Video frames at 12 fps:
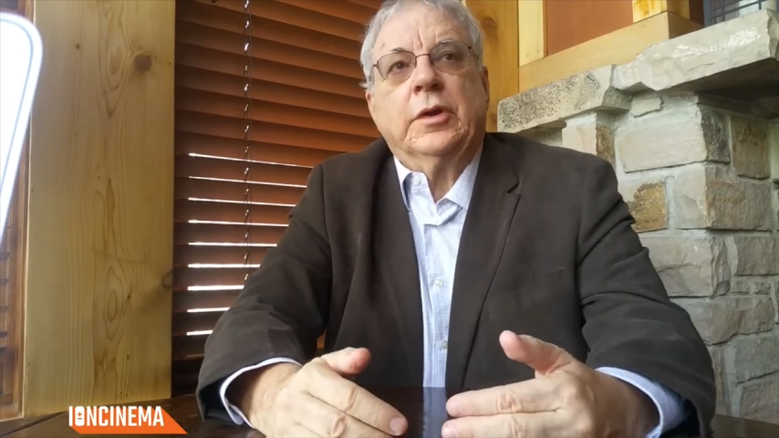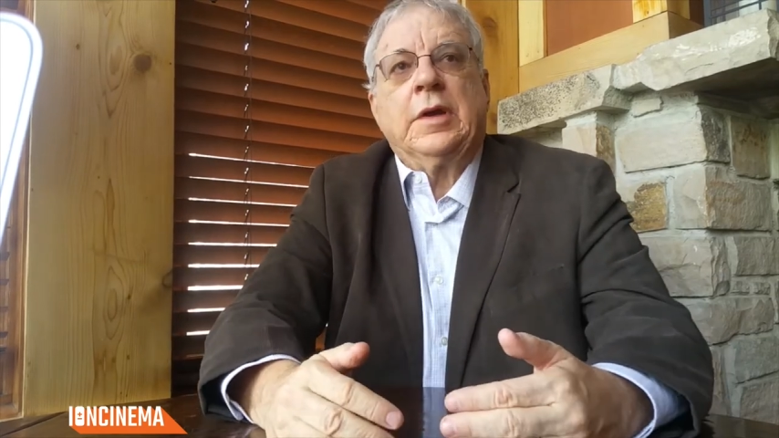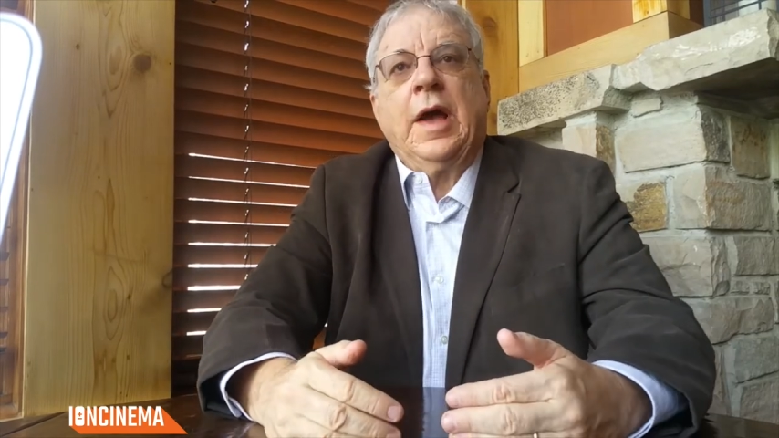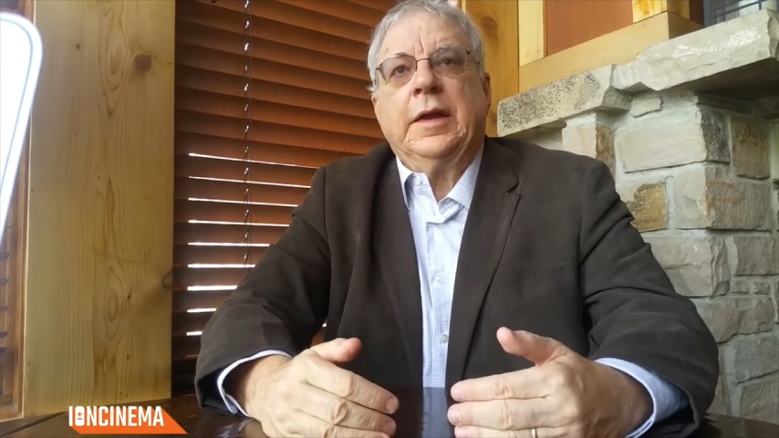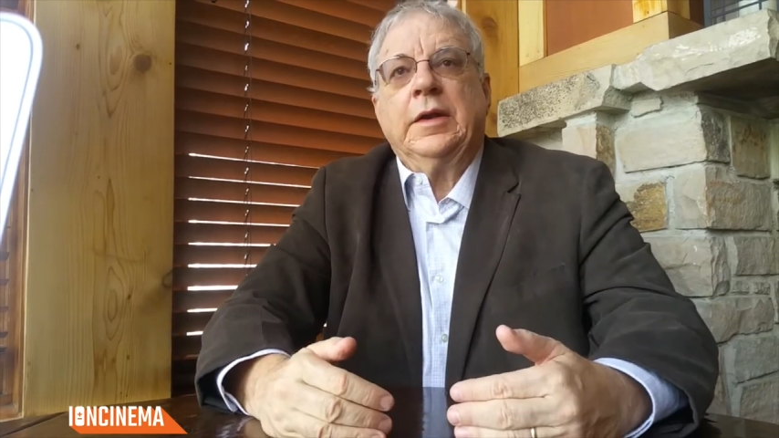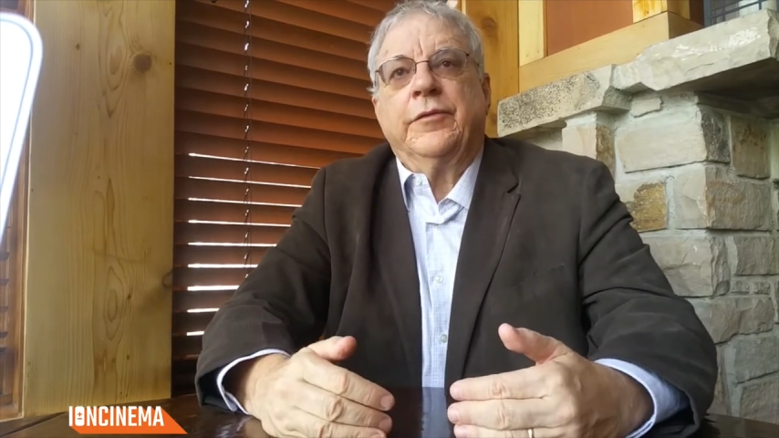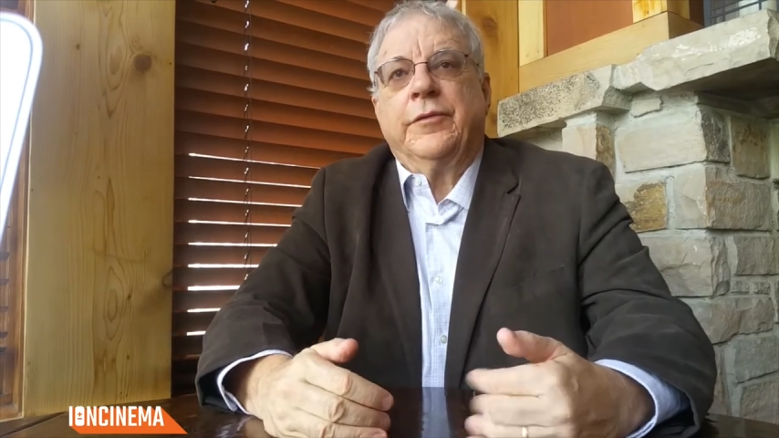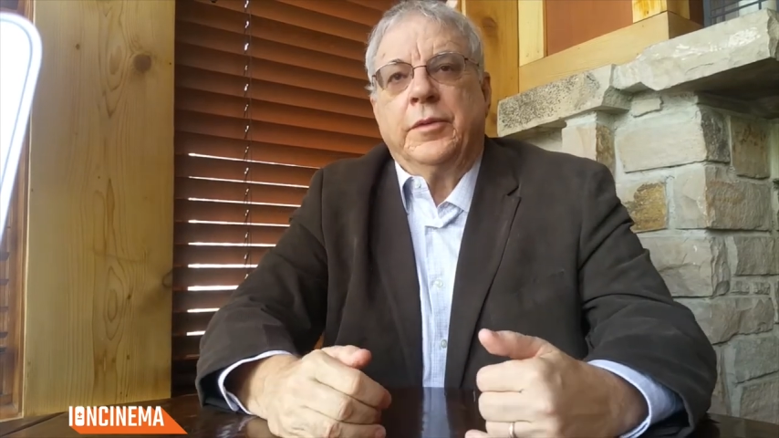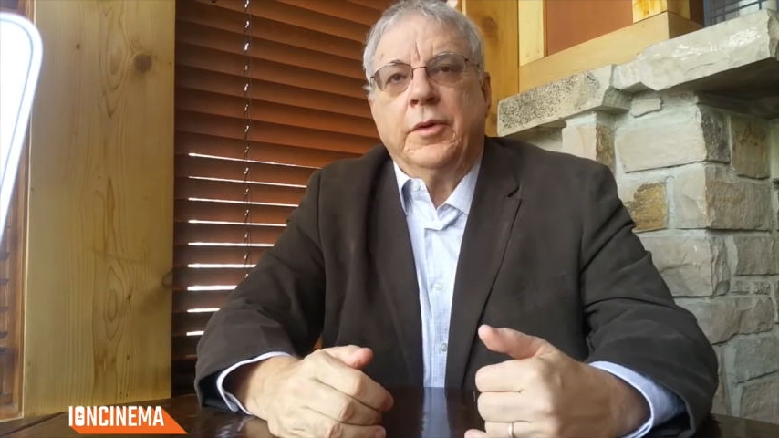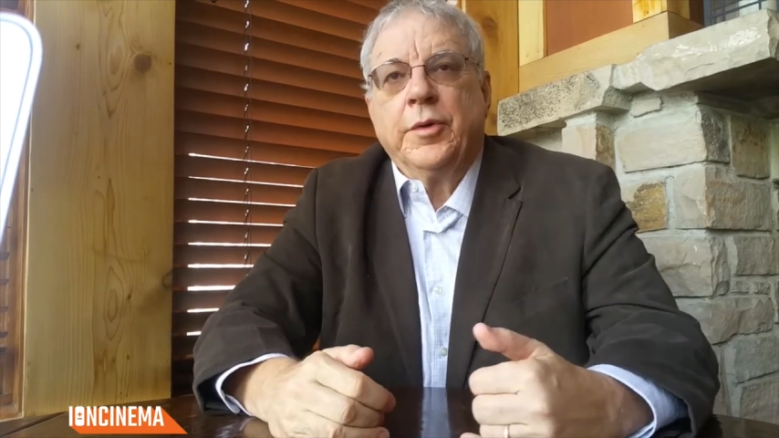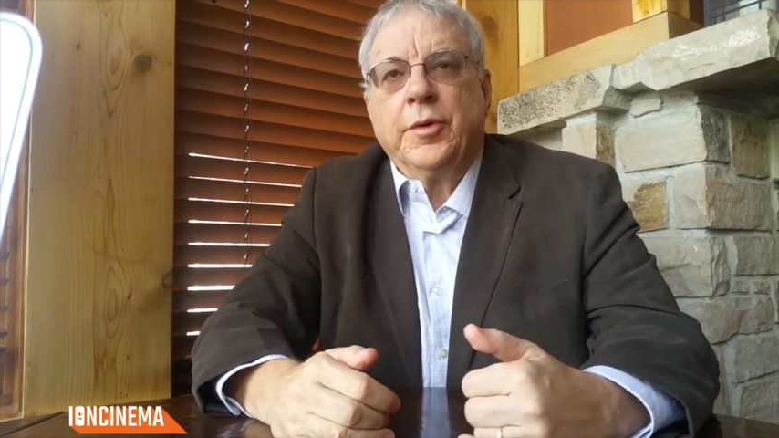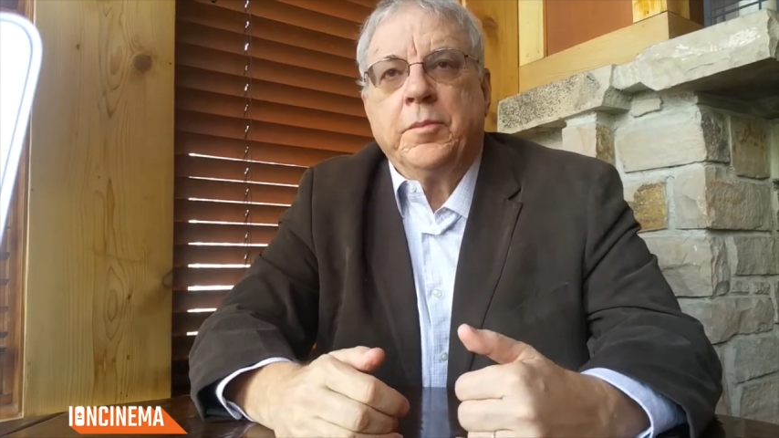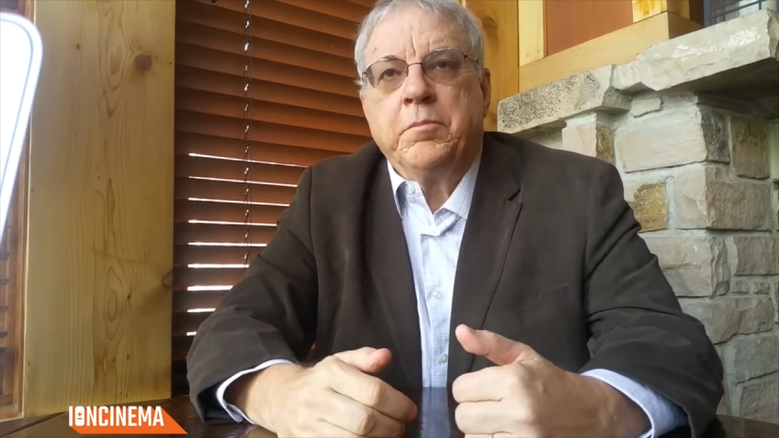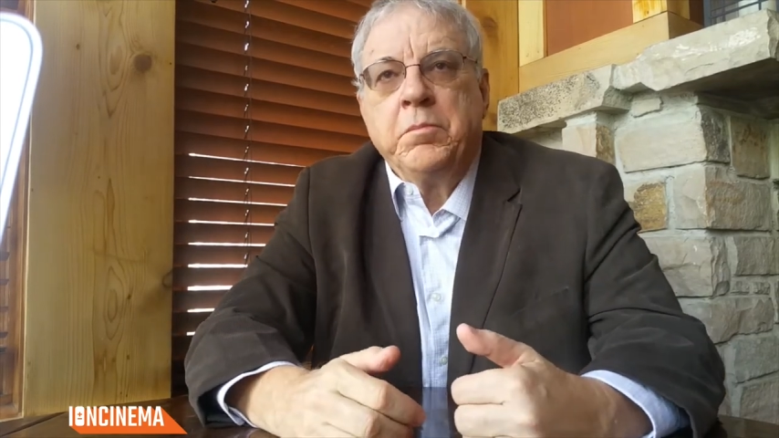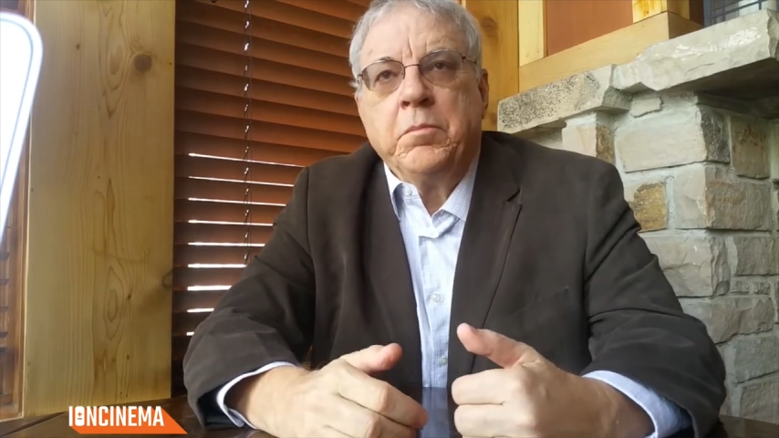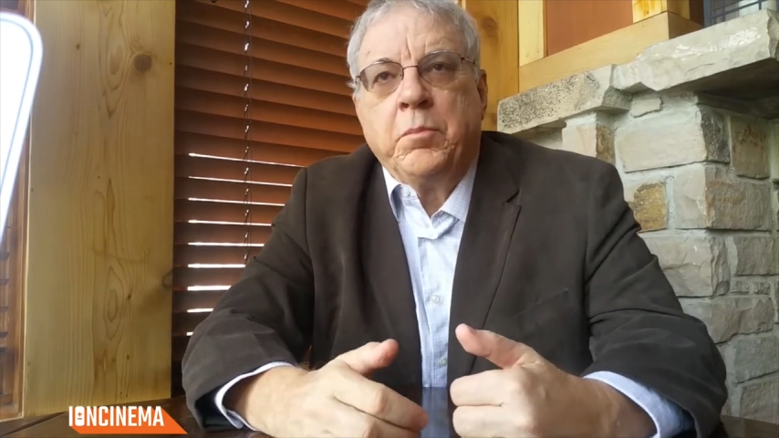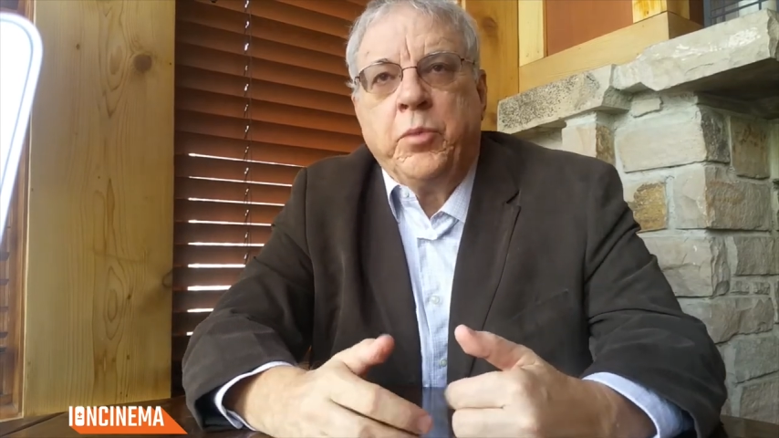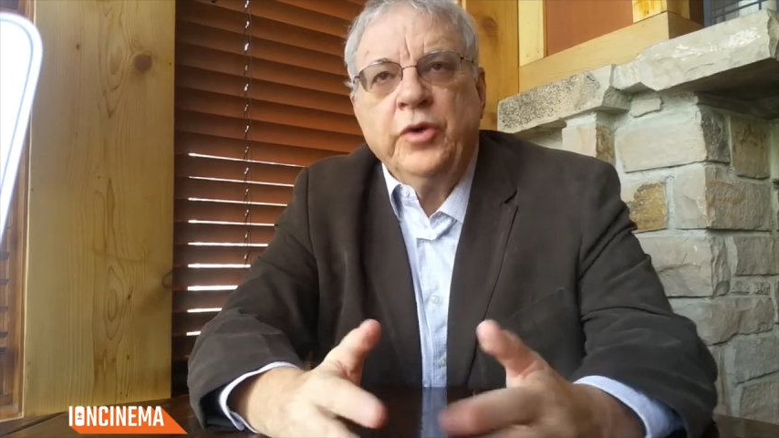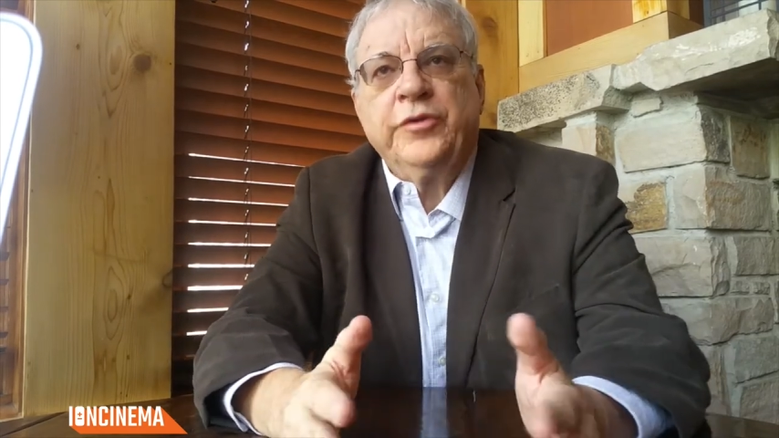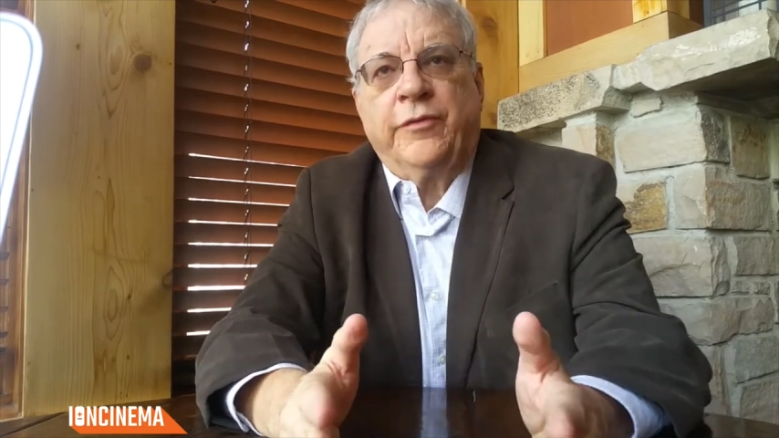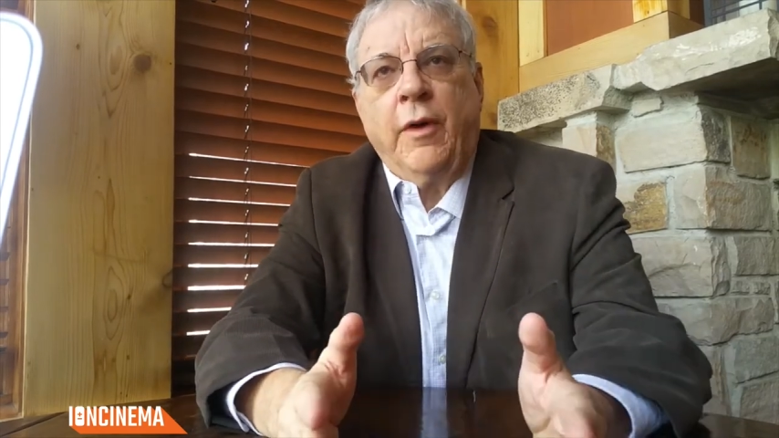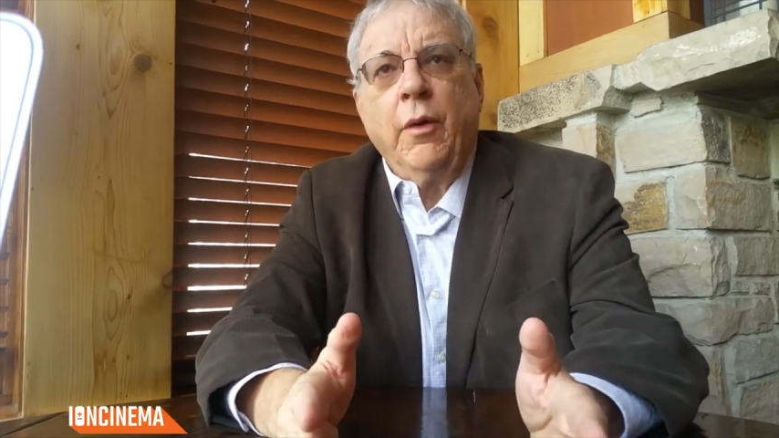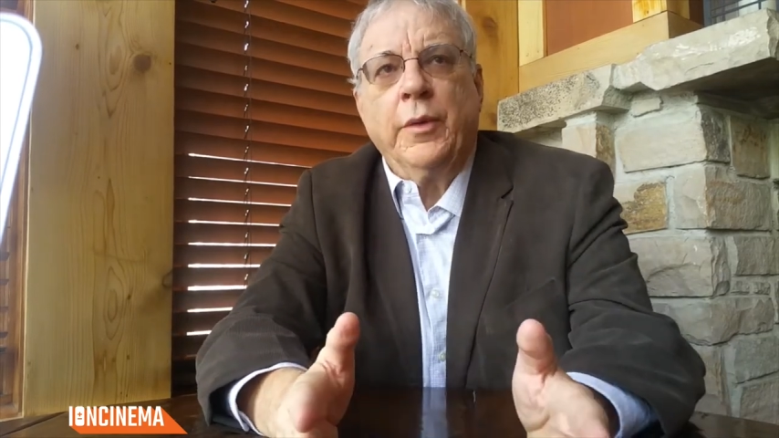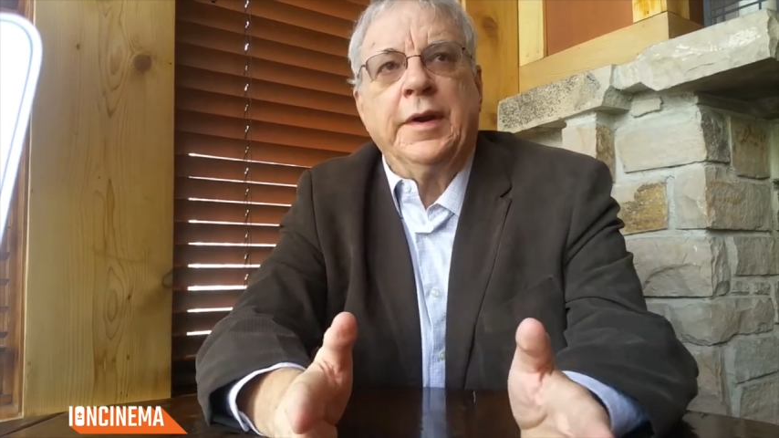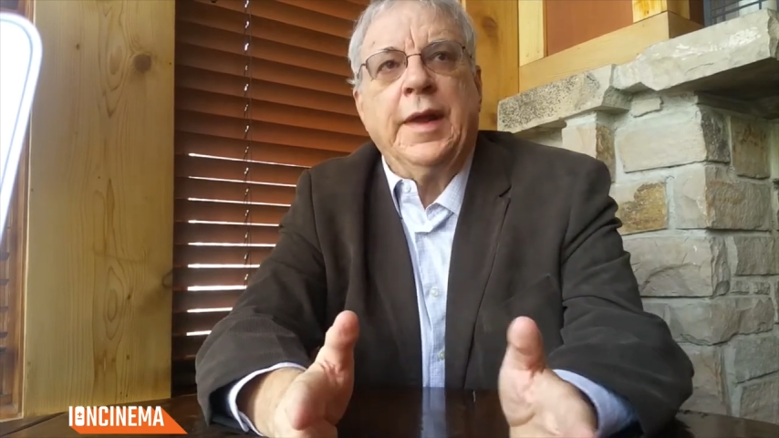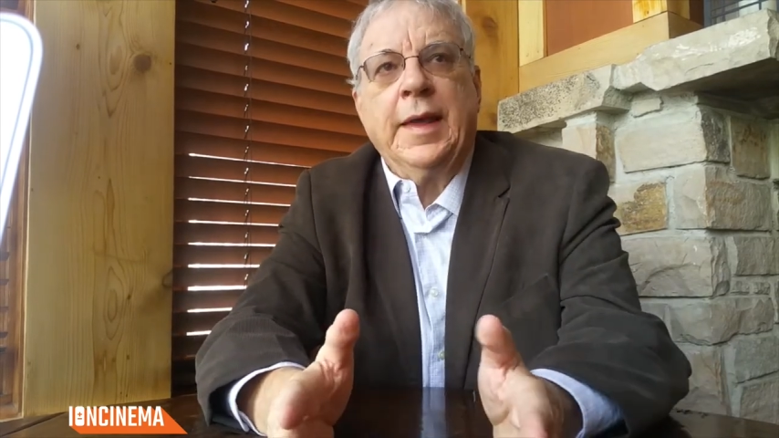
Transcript: kind of push forward.